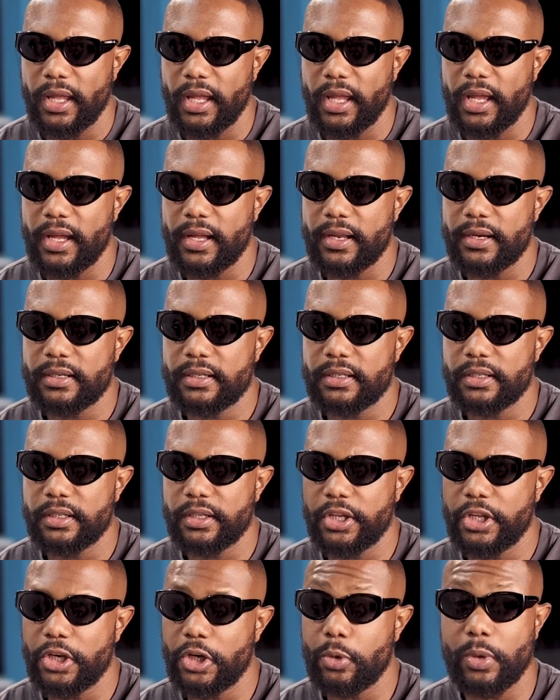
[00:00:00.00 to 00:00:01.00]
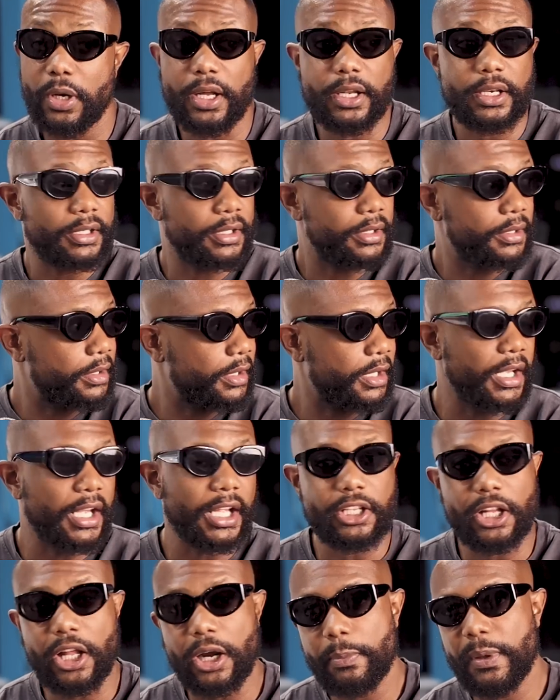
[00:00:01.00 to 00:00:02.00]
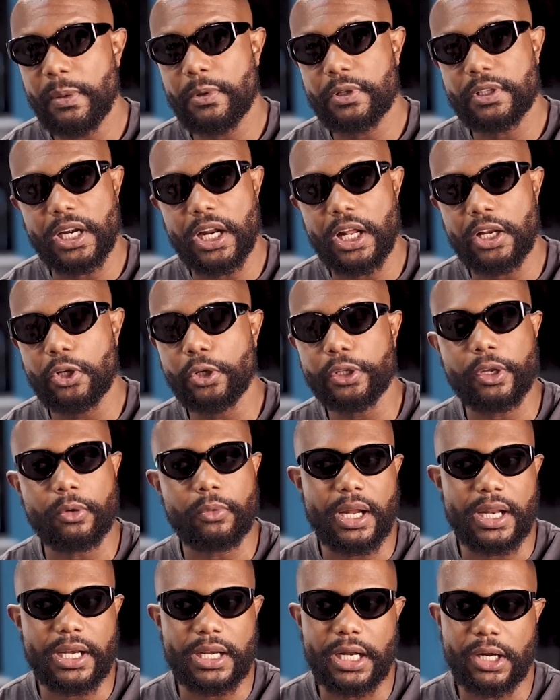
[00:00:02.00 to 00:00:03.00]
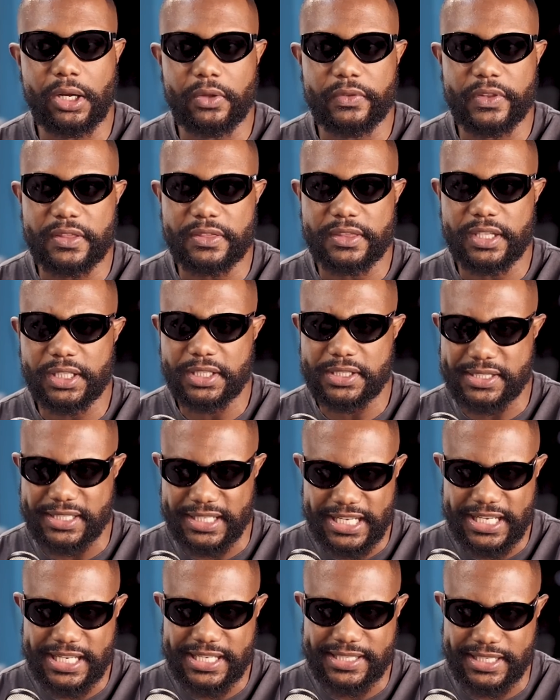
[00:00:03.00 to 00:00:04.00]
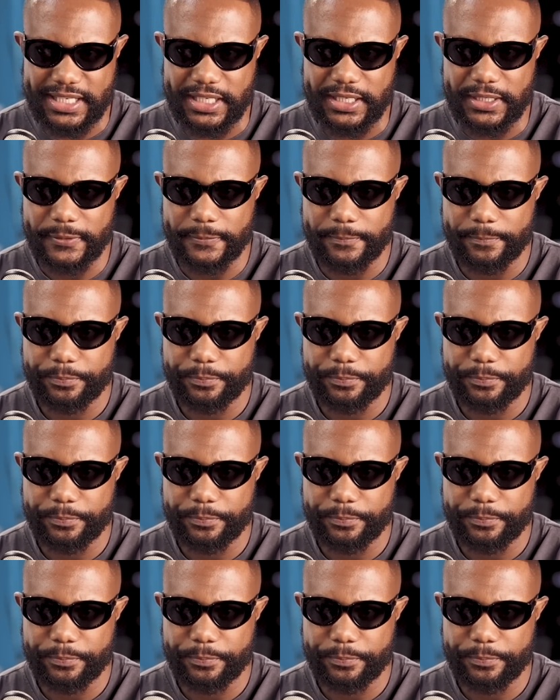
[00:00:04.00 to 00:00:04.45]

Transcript: And you know what? A lot of people that are looking right now, they think it's easy.